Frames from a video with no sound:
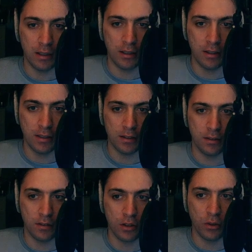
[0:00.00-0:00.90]
and
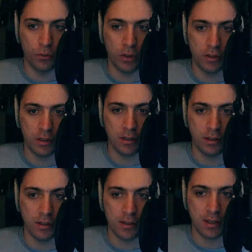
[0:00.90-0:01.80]
then converting
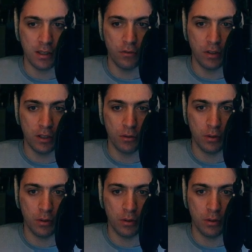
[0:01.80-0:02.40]
this gain value